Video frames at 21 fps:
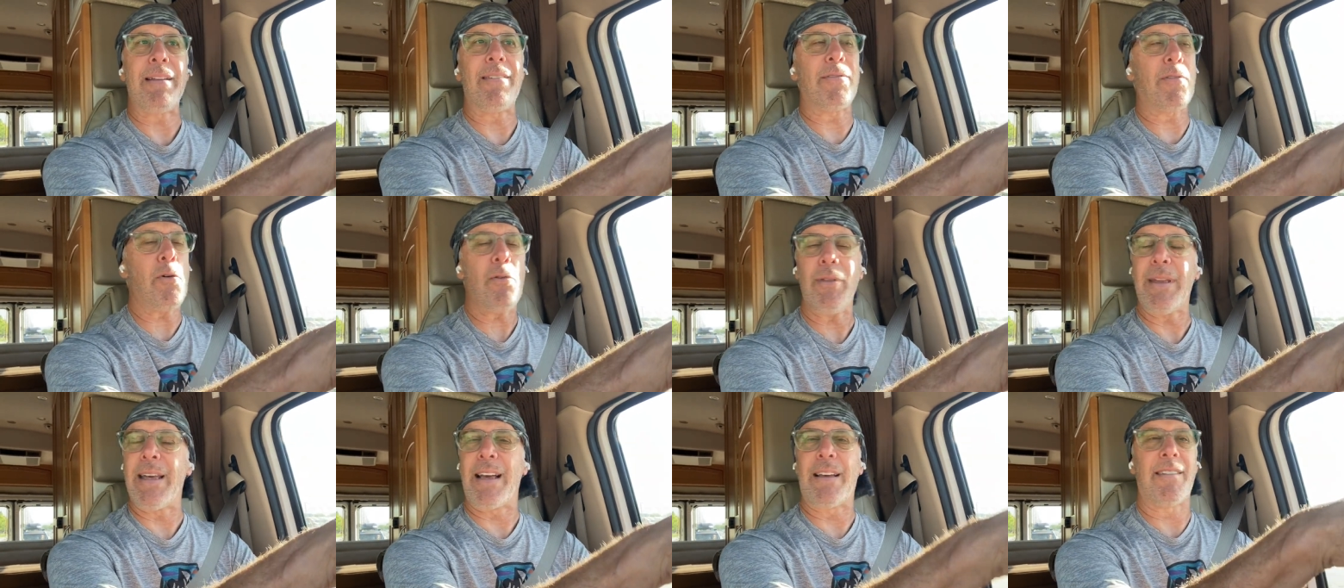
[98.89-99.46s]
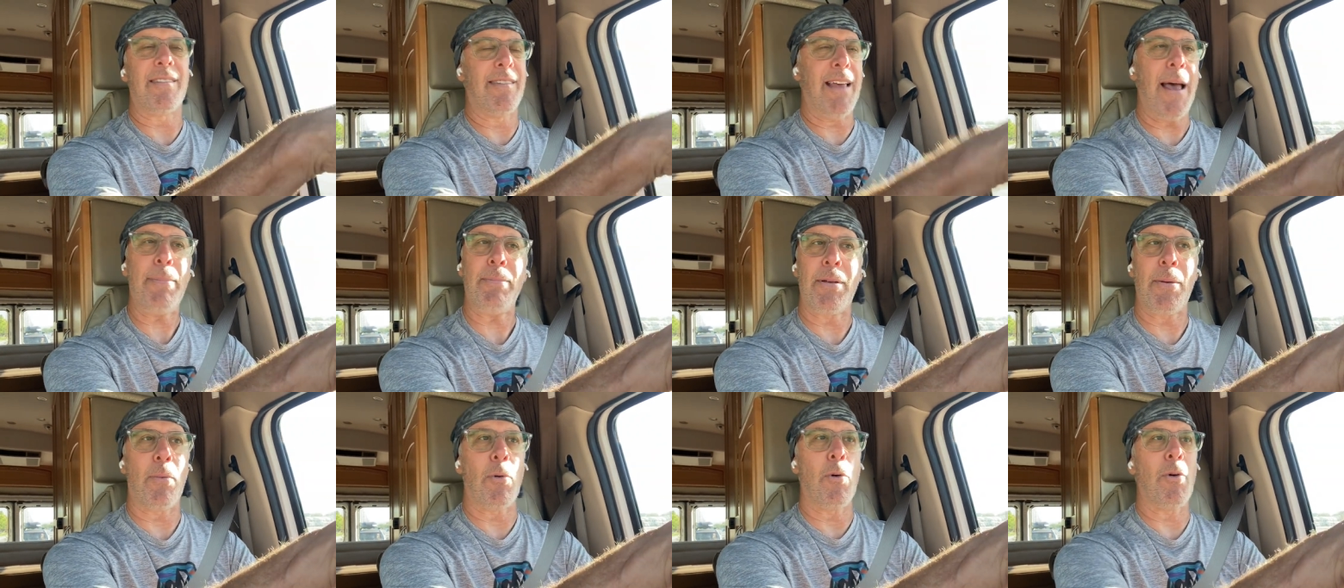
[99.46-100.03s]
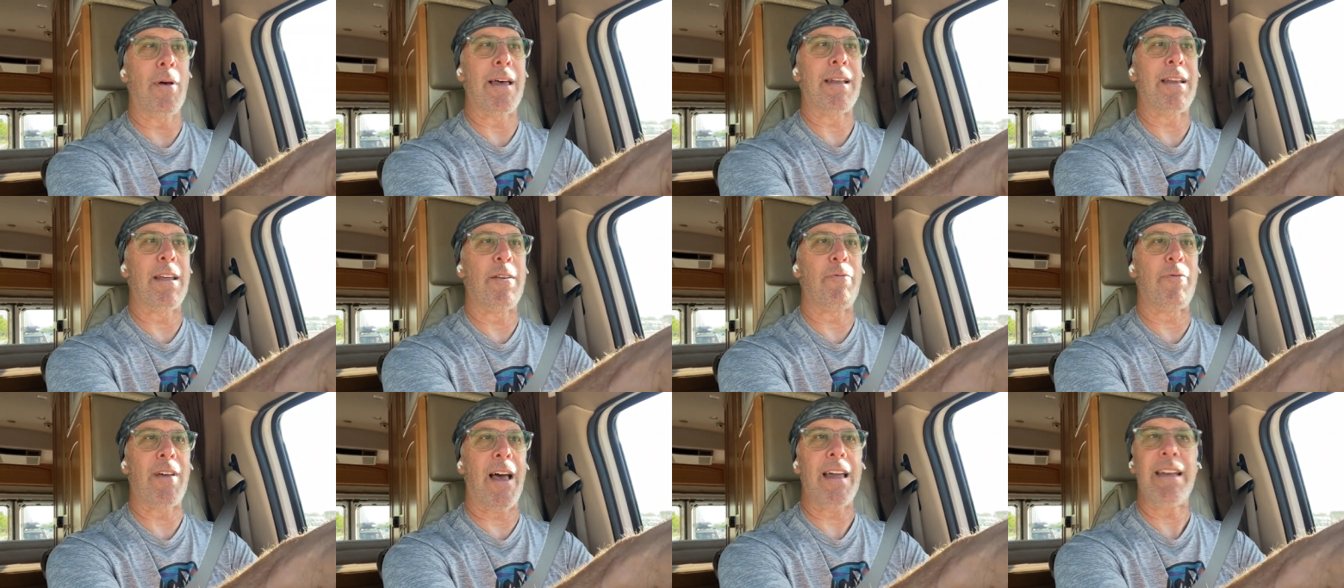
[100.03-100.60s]
It's certainly acceptable. And
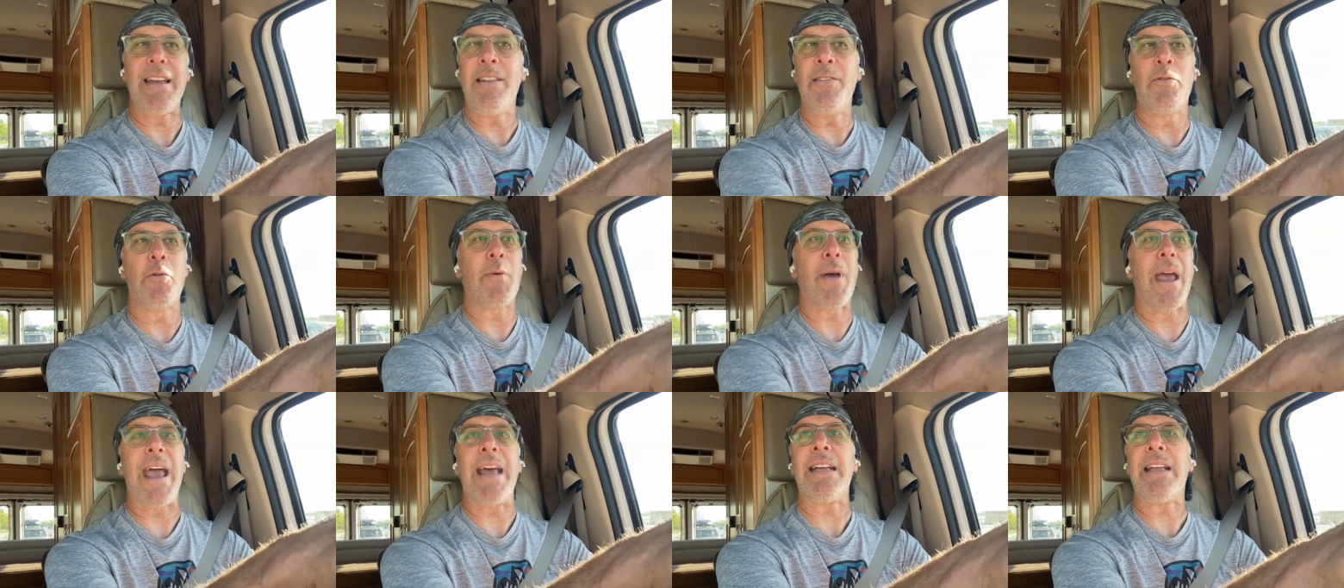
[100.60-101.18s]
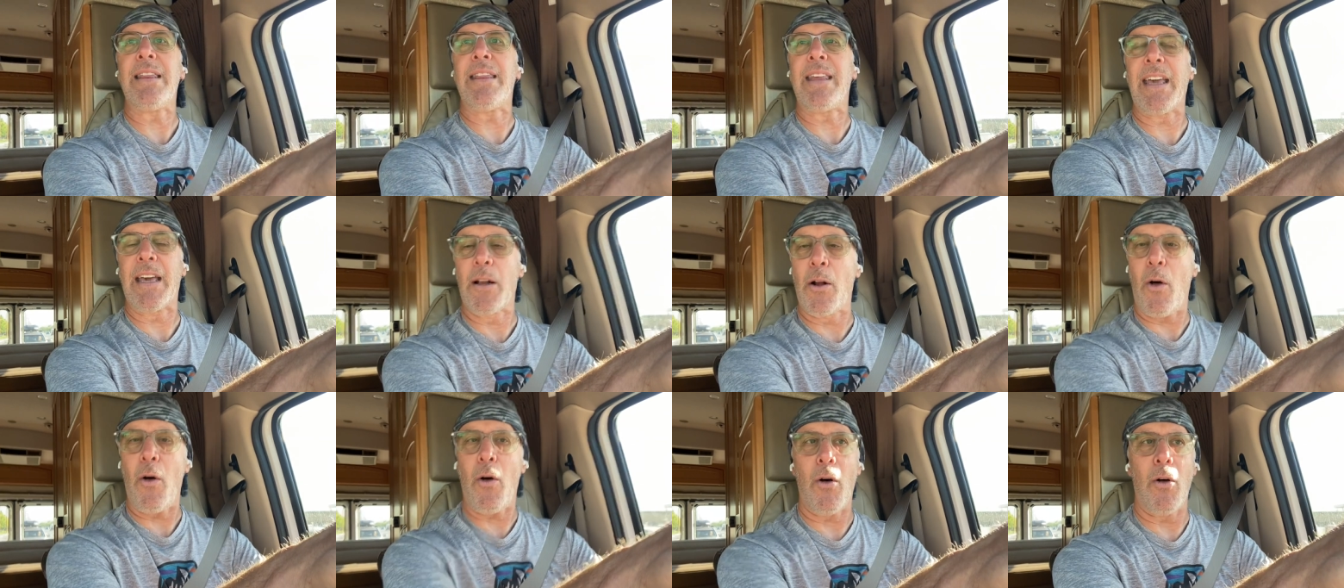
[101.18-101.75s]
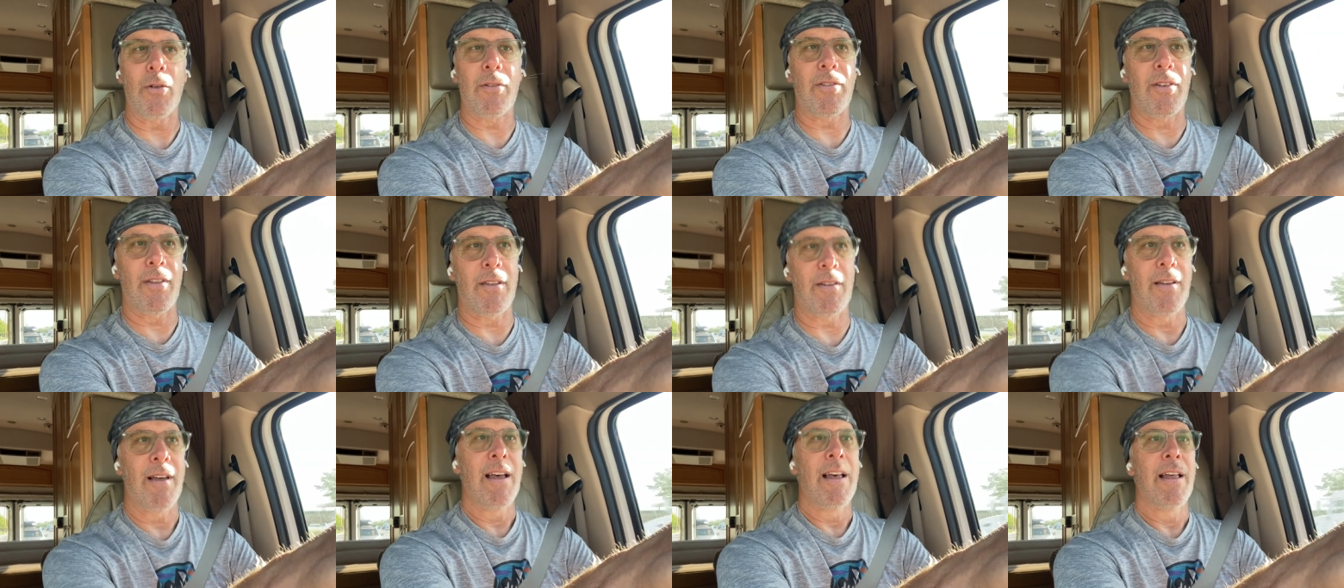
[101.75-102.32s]
if I didn't do anything at all to
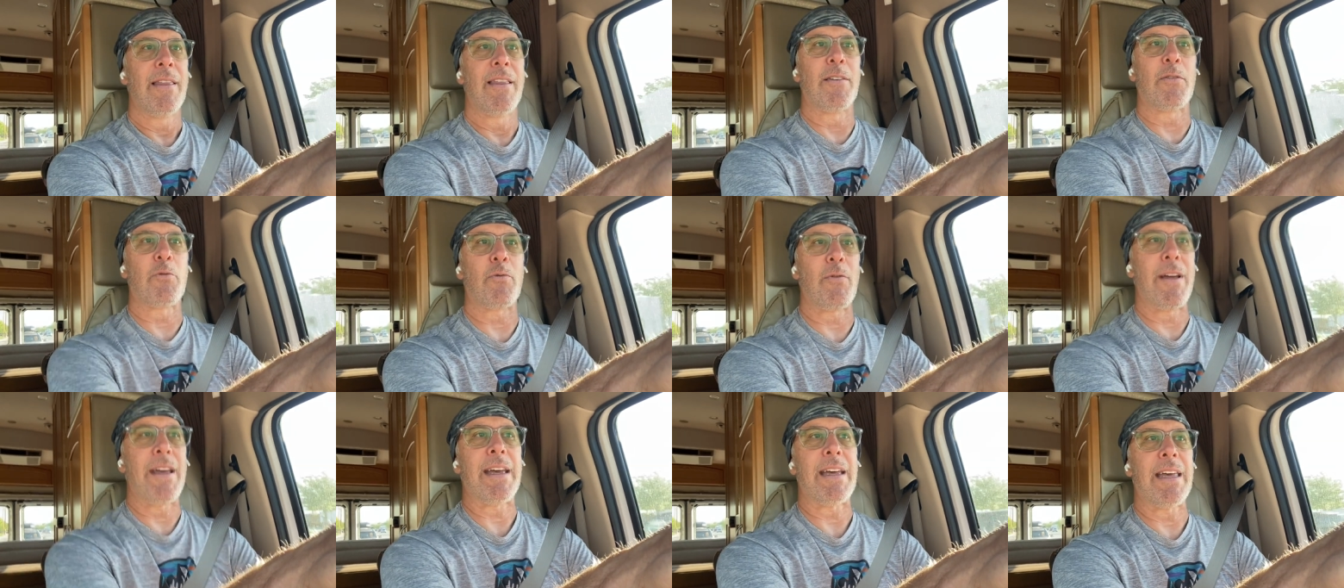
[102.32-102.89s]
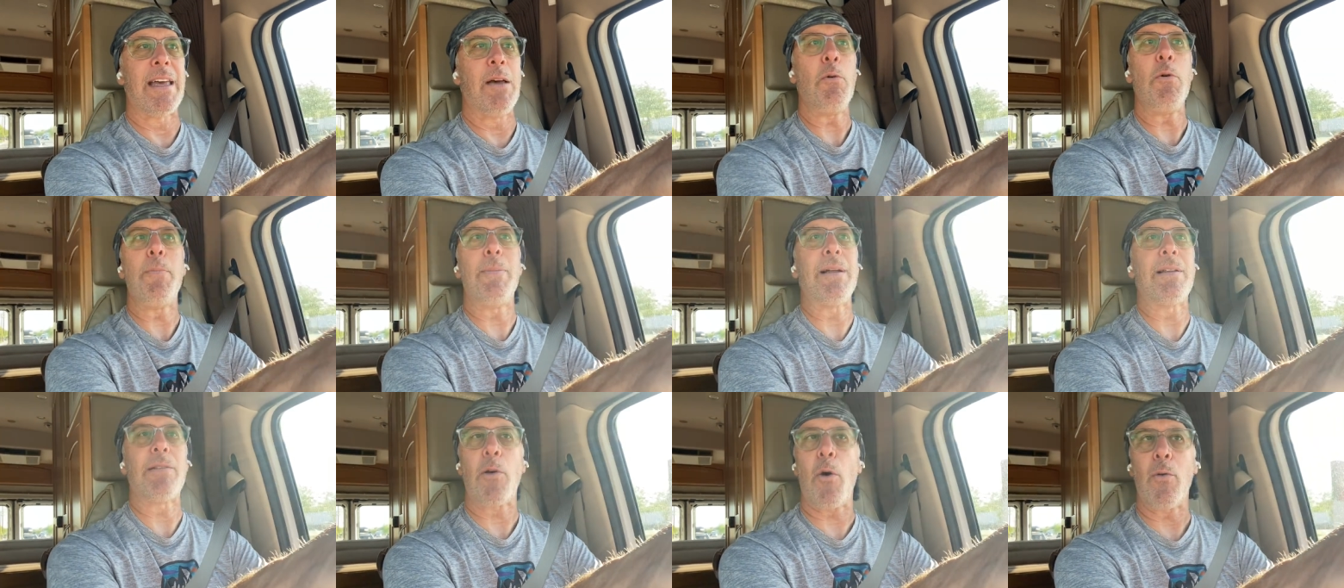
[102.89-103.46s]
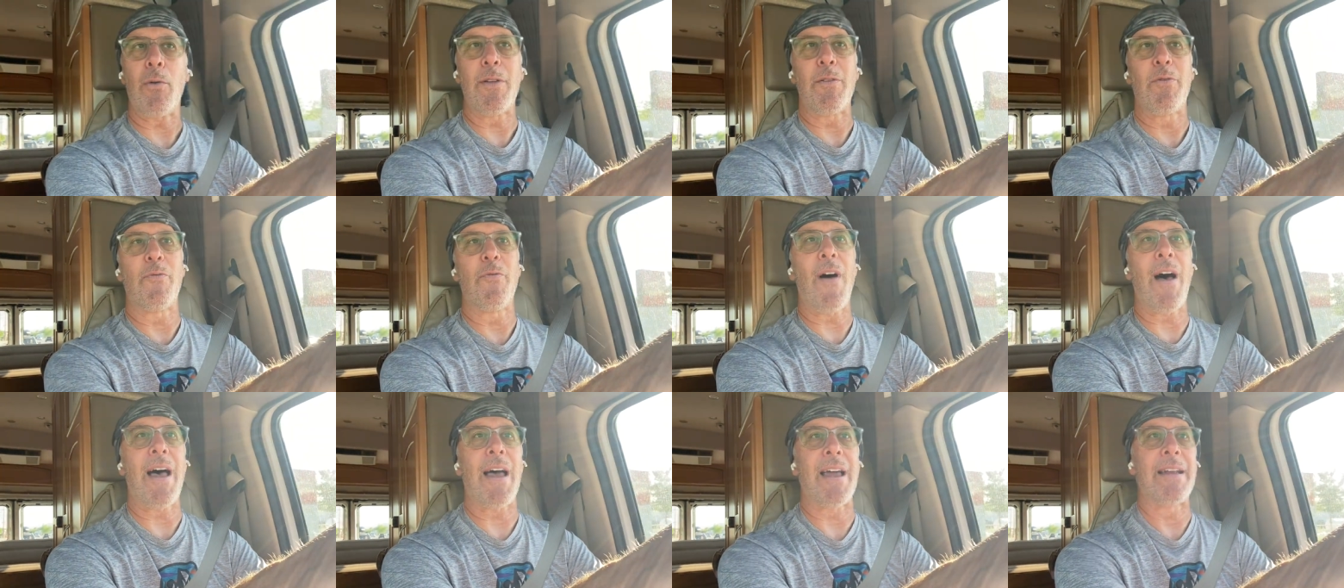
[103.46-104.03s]
the, this rig, it would be totally
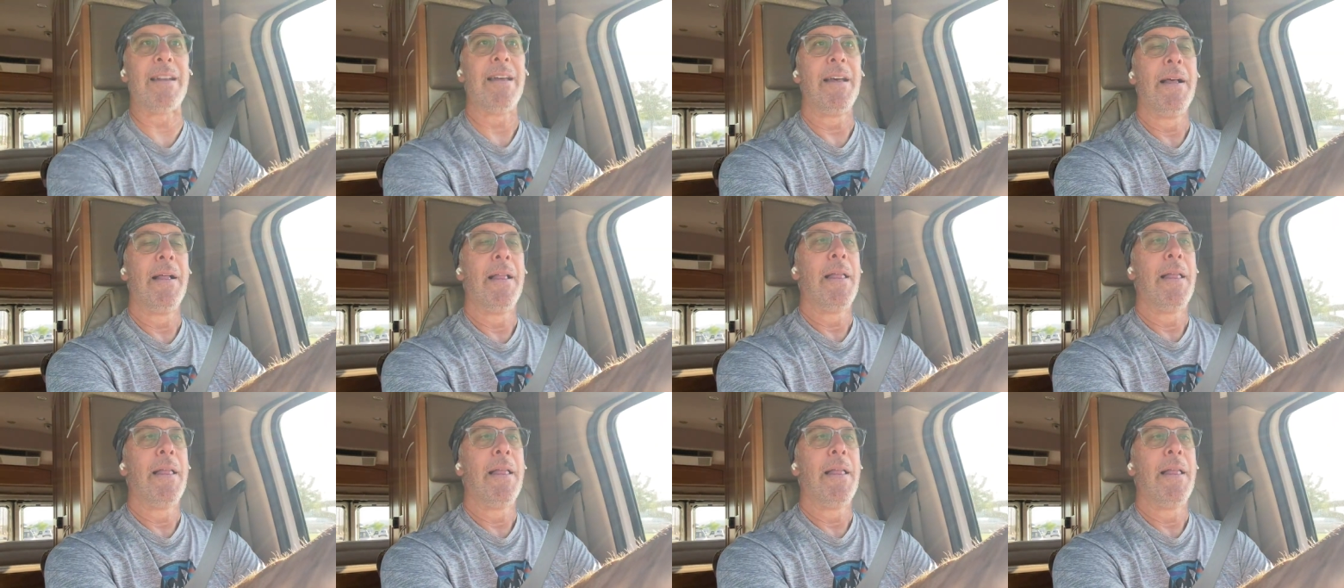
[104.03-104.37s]
fine.